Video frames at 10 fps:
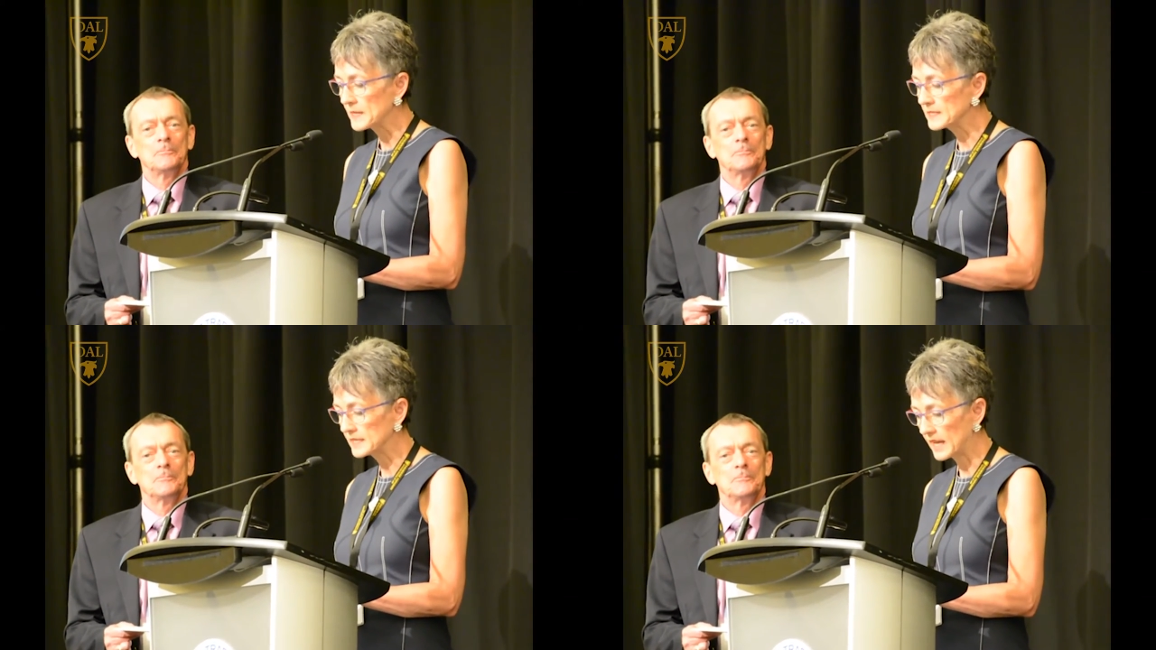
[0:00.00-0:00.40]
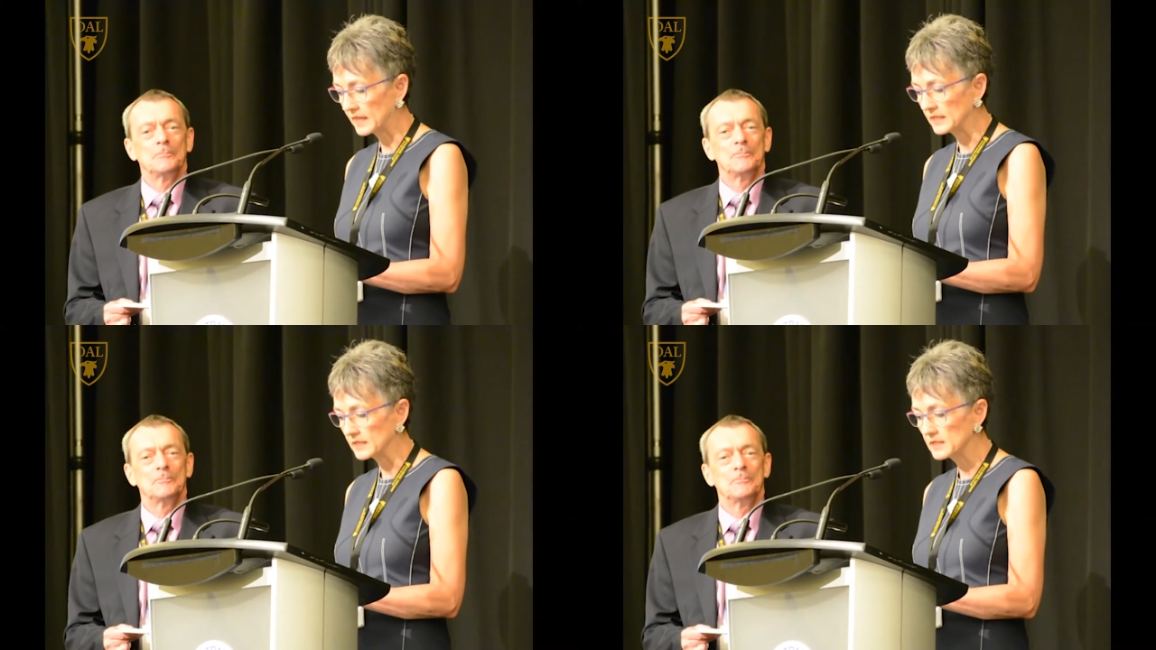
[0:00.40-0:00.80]

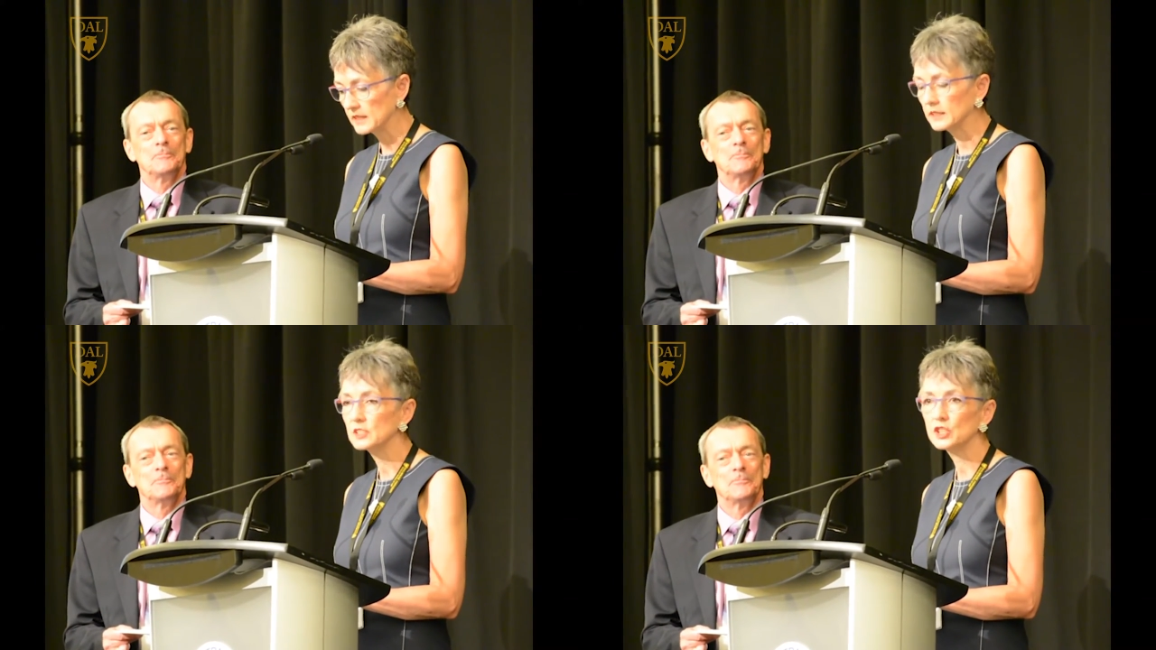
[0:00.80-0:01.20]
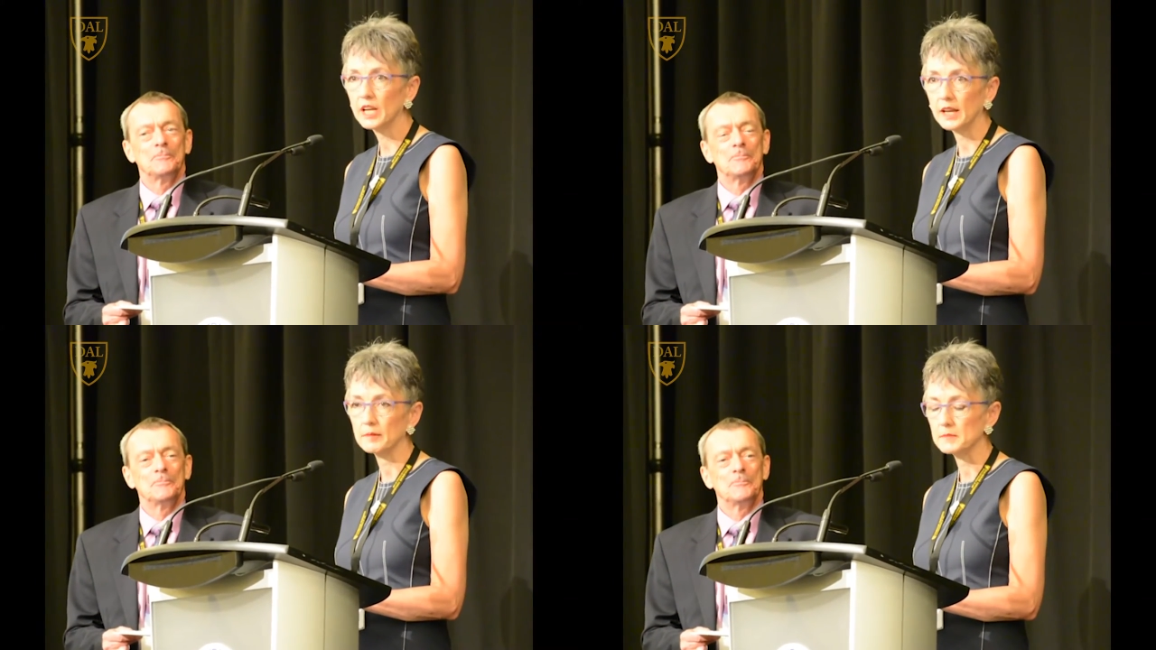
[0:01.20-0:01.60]
Speaker 1: saddened, and
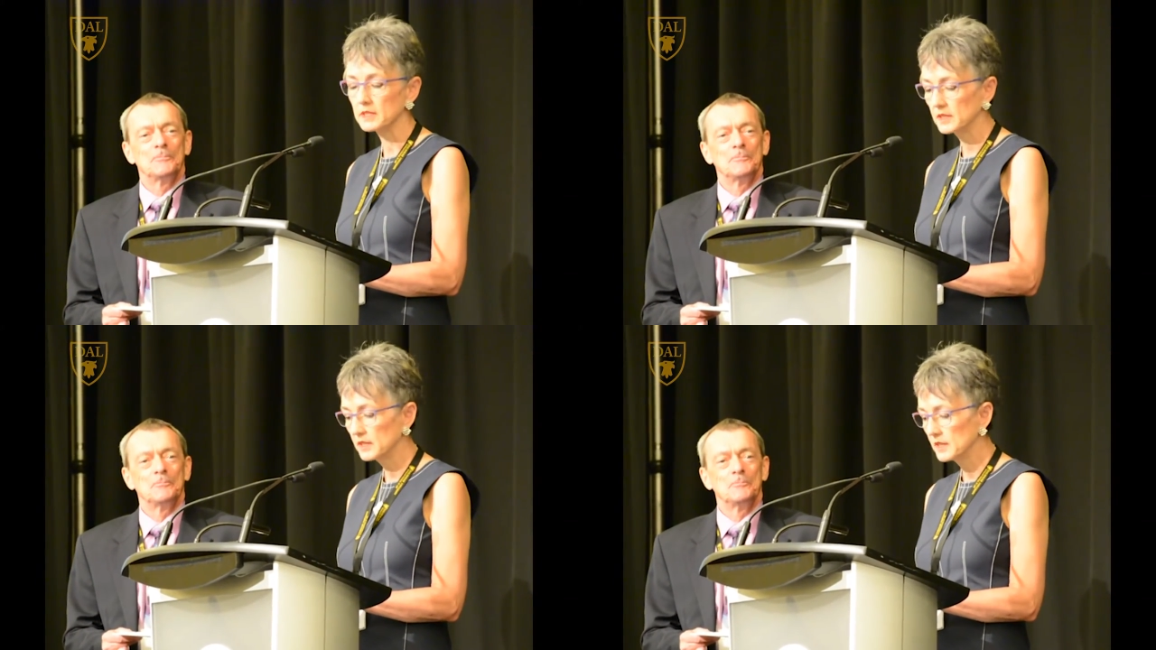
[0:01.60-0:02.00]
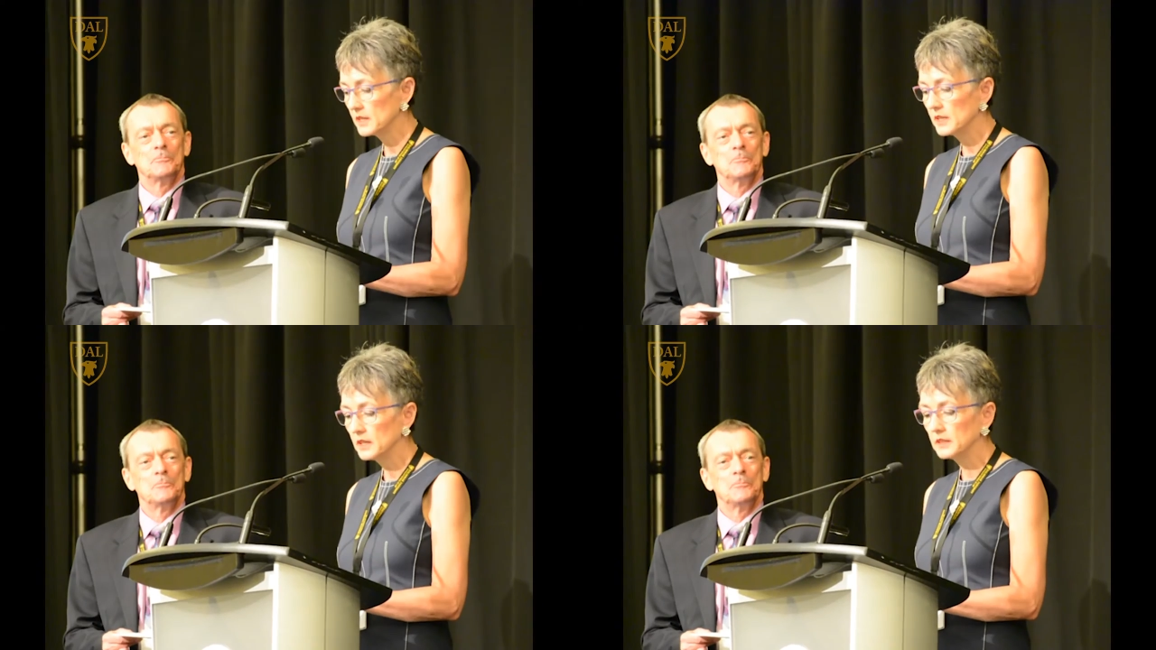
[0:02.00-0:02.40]
ashamed
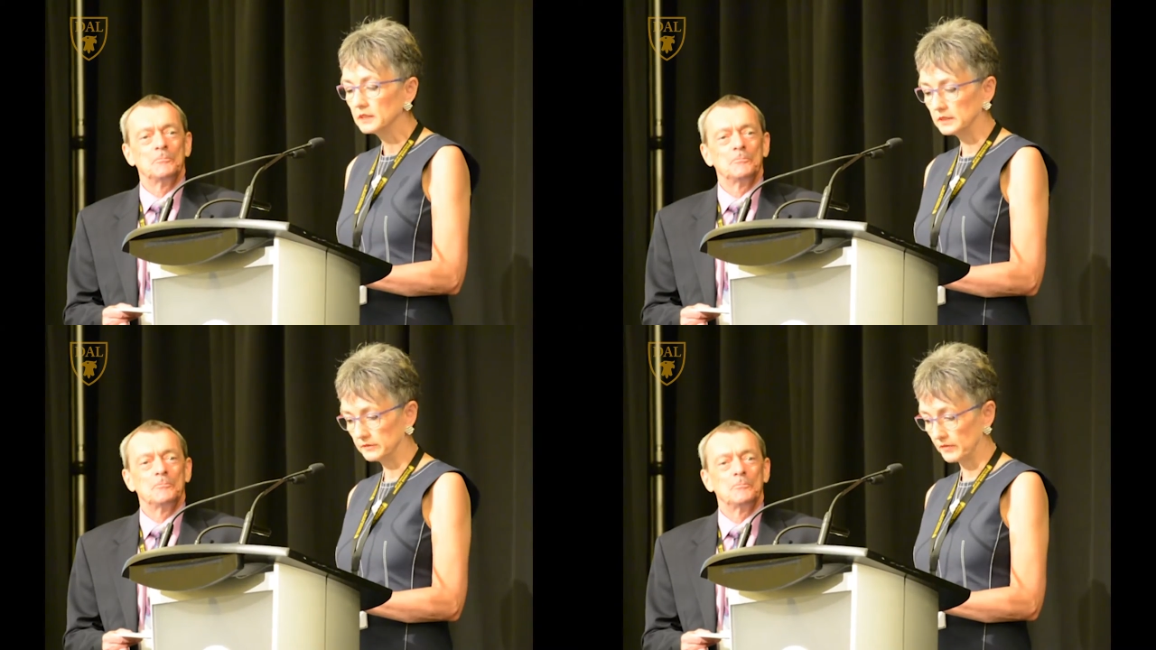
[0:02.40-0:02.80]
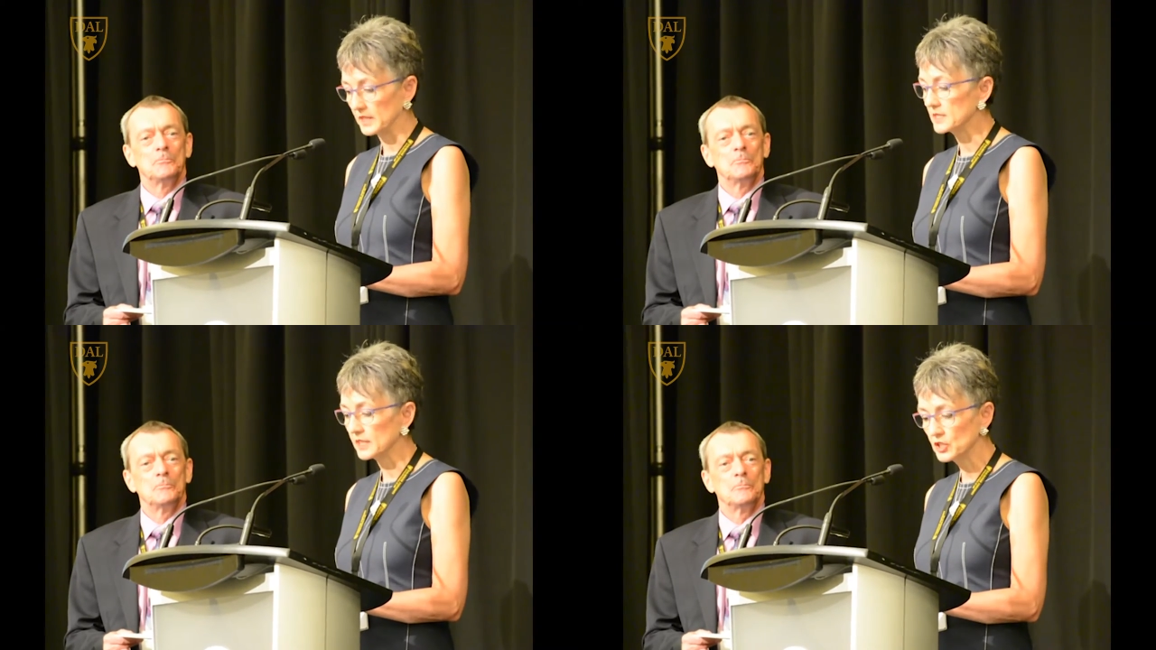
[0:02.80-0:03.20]

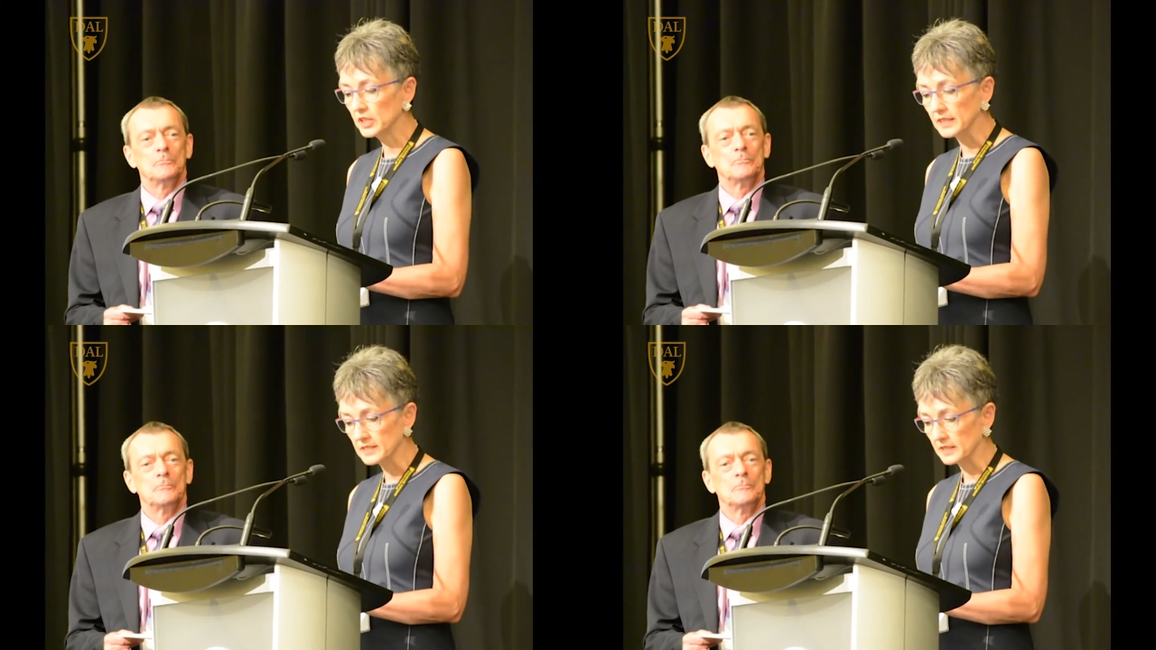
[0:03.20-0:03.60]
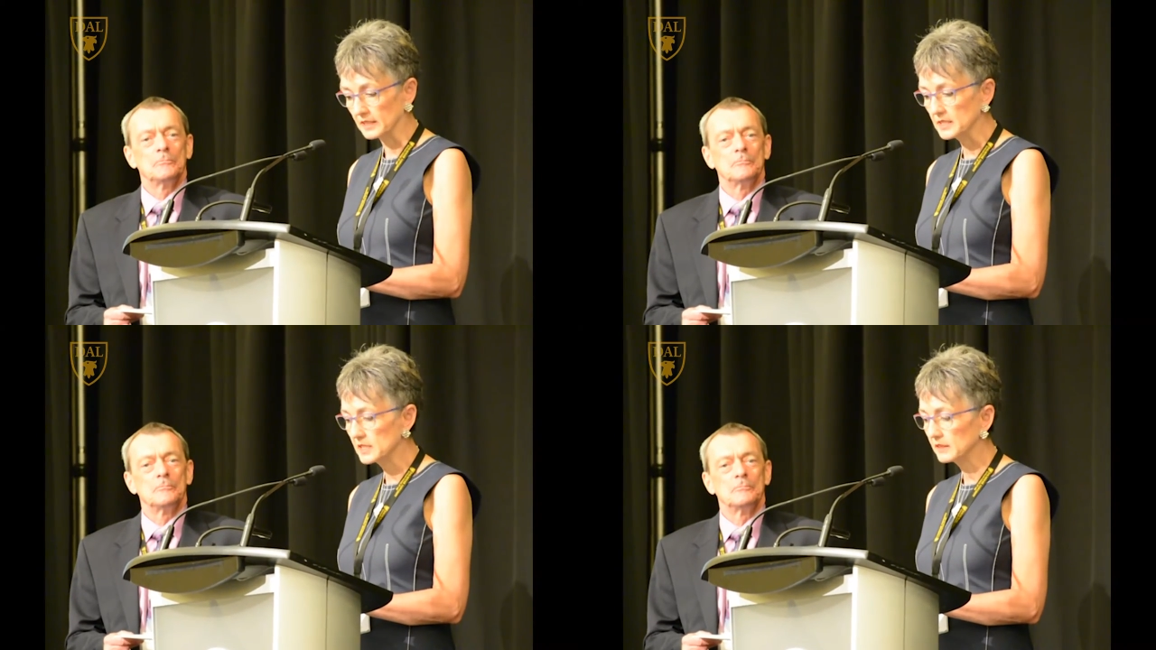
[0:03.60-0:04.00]
that such an
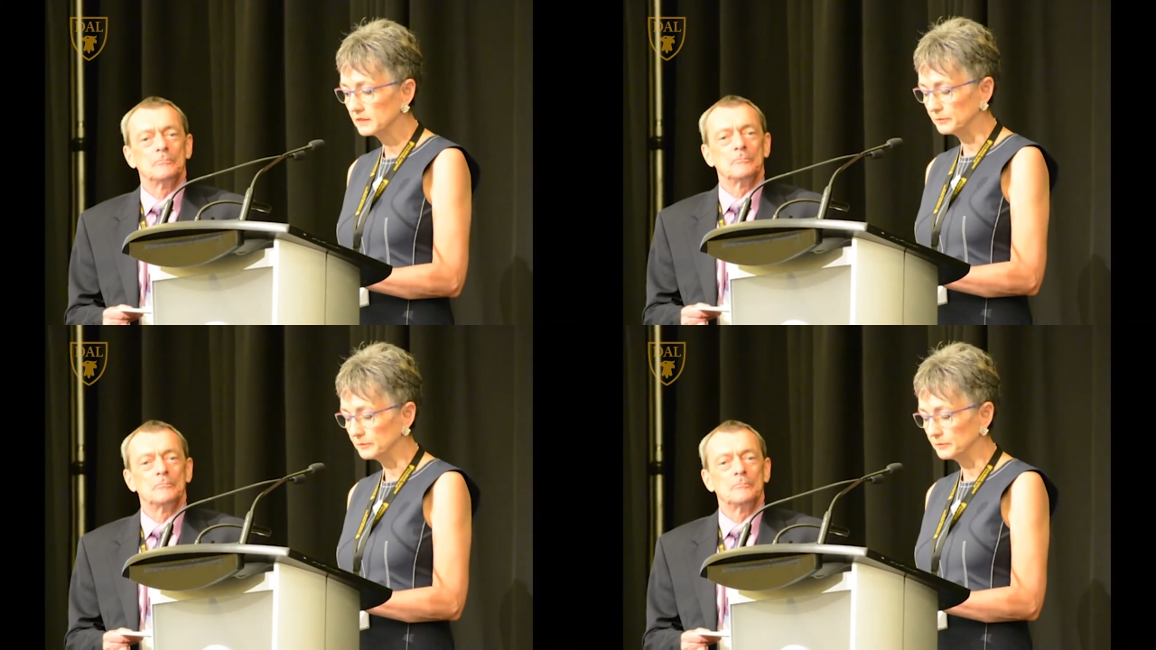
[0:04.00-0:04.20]
incident,